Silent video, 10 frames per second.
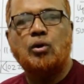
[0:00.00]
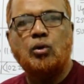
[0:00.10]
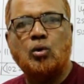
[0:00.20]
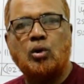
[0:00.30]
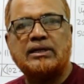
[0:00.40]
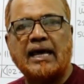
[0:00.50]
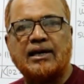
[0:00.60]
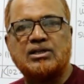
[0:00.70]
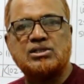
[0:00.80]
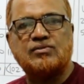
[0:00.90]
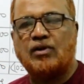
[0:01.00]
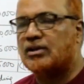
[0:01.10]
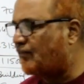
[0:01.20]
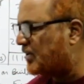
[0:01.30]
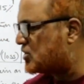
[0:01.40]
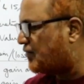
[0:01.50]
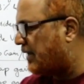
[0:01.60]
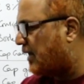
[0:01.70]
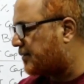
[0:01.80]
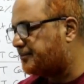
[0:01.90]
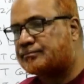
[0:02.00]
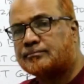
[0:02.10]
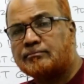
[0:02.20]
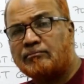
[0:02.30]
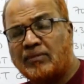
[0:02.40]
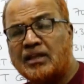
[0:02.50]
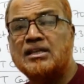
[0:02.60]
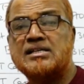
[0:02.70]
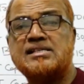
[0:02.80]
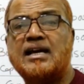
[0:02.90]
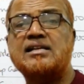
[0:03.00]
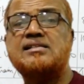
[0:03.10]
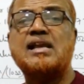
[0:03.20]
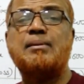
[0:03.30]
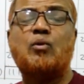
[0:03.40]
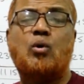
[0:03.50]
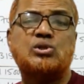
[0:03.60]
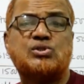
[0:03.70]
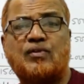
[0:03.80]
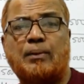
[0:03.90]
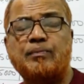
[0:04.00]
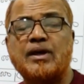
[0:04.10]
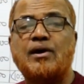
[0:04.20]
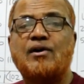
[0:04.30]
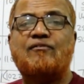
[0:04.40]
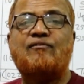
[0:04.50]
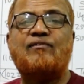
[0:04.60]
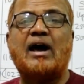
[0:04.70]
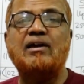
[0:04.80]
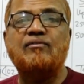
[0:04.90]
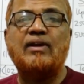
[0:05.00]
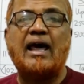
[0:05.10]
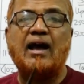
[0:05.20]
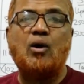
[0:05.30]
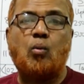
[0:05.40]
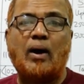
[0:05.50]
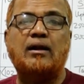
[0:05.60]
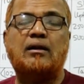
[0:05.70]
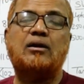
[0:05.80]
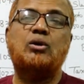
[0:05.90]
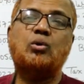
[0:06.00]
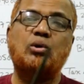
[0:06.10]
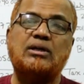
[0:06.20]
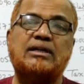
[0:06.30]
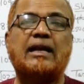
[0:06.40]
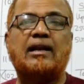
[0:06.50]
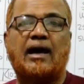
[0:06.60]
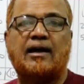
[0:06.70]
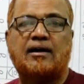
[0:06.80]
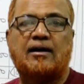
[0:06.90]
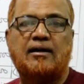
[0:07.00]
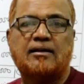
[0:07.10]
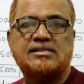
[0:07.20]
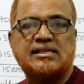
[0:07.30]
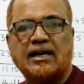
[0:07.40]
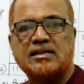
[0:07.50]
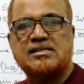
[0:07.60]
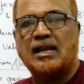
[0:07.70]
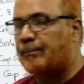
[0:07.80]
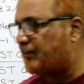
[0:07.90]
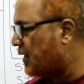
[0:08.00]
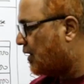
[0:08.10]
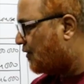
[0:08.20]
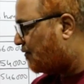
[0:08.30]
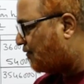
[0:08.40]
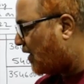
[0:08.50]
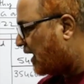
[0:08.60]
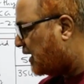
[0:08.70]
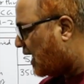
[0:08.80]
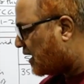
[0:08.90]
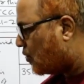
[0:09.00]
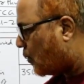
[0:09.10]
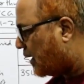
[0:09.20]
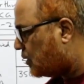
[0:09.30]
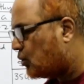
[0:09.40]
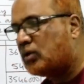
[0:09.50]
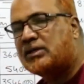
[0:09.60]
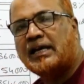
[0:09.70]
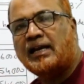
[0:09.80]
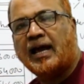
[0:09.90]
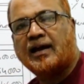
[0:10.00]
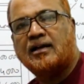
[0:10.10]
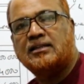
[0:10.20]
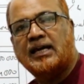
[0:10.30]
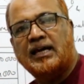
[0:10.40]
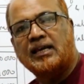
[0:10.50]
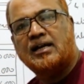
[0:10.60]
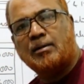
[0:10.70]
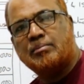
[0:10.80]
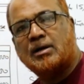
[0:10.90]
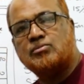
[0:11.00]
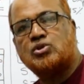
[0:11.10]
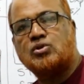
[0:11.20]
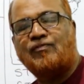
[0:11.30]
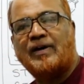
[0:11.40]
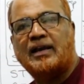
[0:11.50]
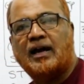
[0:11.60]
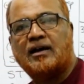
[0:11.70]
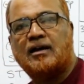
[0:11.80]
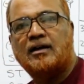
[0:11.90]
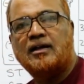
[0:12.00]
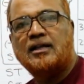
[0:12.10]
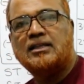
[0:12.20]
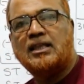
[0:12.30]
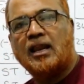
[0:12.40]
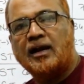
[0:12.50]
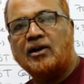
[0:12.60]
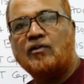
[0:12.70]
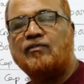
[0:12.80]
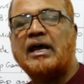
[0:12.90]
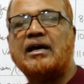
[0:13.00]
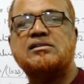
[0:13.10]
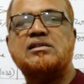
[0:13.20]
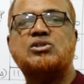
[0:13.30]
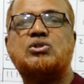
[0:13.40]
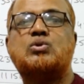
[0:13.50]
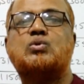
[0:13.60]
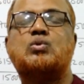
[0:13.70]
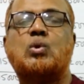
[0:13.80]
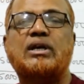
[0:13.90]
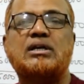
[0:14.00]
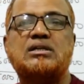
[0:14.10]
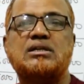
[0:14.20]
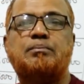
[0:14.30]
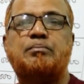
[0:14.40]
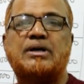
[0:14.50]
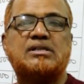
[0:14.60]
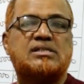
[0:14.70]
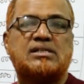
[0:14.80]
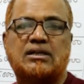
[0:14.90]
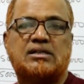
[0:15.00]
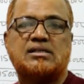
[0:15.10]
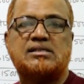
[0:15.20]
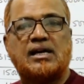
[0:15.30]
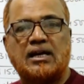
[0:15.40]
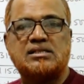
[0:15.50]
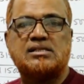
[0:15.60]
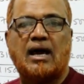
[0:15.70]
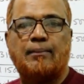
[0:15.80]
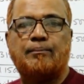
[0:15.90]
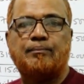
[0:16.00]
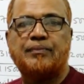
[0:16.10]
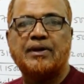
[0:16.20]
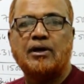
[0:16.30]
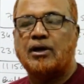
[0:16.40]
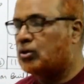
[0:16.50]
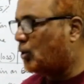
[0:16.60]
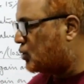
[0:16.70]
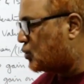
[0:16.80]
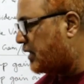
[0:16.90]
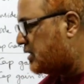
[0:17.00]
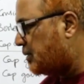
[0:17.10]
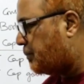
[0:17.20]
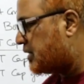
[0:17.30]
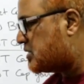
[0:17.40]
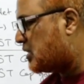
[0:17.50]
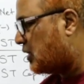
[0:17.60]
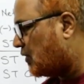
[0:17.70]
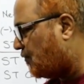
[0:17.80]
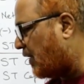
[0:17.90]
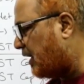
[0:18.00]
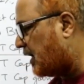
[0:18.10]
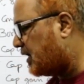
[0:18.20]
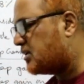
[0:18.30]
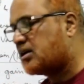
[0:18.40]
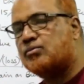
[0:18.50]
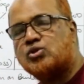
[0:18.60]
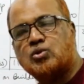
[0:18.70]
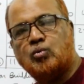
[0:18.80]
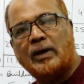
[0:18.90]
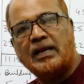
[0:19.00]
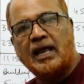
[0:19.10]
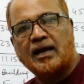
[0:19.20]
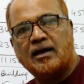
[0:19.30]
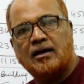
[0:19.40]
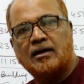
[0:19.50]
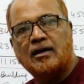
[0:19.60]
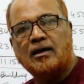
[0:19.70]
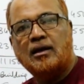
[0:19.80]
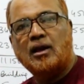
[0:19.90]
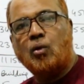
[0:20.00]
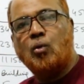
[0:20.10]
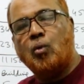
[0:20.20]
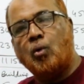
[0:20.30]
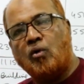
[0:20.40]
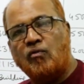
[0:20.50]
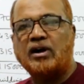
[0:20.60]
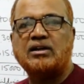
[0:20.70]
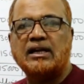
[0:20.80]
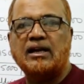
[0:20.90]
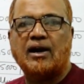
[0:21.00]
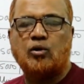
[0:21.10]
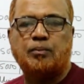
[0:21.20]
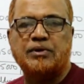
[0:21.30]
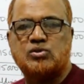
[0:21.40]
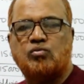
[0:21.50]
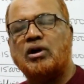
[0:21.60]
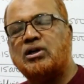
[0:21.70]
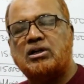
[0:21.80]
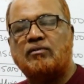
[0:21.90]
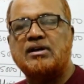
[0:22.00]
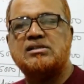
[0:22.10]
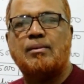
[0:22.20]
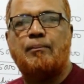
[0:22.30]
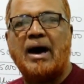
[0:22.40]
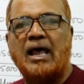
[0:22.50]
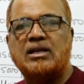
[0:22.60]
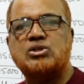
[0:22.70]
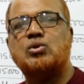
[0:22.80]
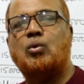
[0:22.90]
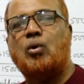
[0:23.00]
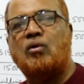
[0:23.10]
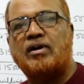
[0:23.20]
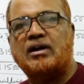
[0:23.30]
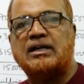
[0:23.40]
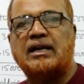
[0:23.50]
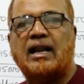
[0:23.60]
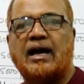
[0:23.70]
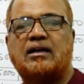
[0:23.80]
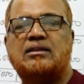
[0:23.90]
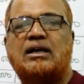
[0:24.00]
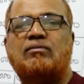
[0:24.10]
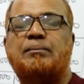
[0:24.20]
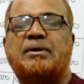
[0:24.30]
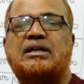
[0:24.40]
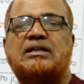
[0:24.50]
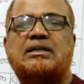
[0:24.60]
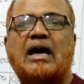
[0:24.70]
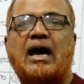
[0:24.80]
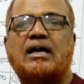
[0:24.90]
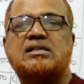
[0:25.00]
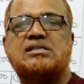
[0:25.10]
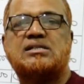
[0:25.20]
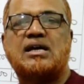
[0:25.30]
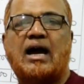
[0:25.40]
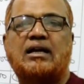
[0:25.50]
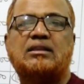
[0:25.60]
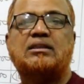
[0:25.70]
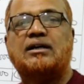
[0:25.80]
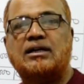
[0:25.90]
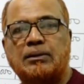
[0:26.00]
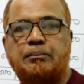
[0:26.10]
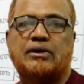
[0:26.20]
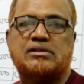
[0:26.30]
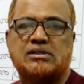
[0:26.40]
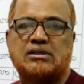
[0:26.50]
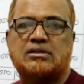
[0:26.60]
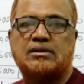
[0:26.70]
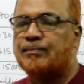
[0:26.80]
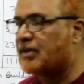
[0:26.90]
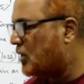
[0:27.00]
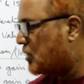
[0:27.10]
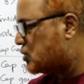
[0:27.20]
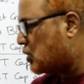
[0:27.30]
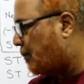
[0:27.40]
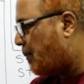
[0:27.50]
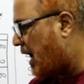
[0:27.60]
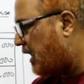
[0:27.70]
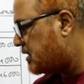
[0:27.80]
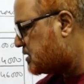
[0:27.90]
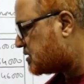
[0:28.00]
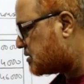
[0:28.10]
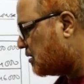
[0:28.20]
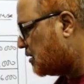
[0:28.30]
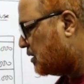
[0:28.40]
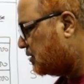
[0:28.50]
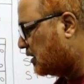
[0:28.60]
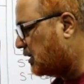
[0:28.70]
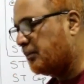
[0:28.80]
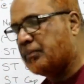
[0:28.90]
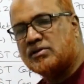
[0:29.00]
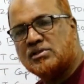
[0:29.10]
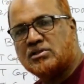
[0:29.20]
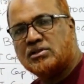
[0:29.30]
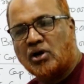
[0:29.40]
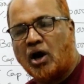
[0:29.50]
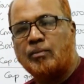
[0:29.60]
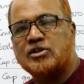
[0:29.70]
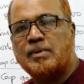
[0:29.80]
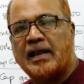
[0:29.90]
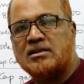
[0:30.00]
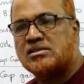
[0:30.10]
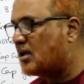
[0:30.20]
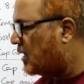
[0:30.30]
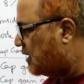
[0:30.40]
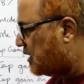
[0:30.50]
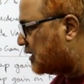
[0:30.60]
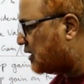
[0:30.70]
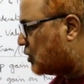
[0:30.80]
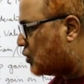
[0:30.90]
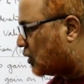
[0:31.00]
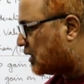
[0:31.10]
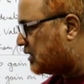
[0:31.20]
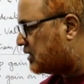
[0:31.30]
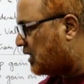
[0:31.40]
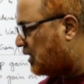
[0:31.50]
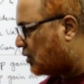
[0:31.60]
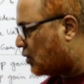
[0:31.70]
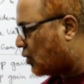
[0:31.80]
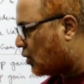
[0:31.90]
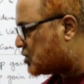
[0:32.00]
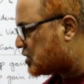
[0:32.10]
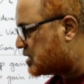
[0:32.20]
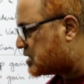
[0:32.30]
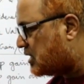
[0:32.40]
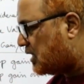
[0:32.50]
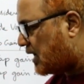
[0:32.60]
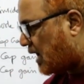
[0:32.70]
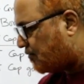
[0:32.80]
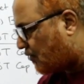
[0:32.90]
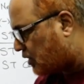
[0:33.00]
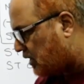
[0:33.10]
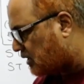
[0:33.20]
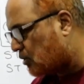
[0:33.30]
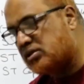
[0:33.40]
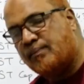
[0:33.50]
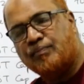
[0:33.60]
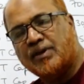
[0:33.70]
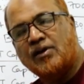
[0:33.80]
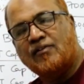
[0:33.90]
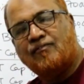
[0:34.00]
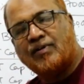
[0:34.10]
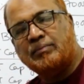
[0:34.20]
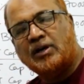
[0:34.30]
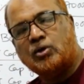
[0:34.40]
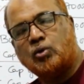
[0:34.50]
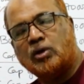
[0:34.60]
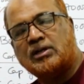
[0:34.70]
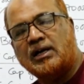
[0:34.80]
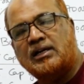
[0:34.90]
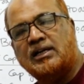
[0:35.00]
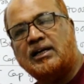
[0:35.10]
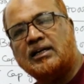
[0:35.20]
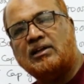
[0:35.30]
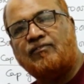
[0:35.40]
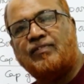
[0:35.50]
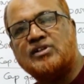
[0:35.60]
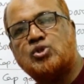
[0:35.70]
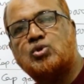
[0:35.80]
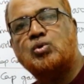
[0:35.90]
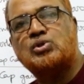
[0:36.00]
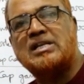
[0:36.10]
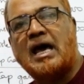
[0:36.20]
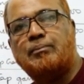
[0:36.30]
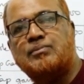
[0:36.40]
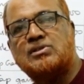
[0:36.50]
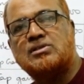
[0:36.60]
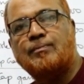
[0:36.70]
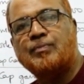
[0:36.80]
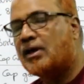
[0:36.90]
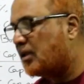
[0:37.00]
No tax for the first 5 lakh. The second slab goes from 5 lakh 1 to 10 lakh. Second slab. 5 lakh 1 to 10 lakh. The income comes to 5 lakh. The rate of tax is 20%. Second slab. So 20% of 5 lakh it comes to 1 lakh. Now over 10 lakh rupees, whatever is the balance over 10 lakh, that will be taxed at 30%. So balance 30%. How much balance? Take the total 3 crore 16 lakh 40 thousand. From the total deduct the first two slabs.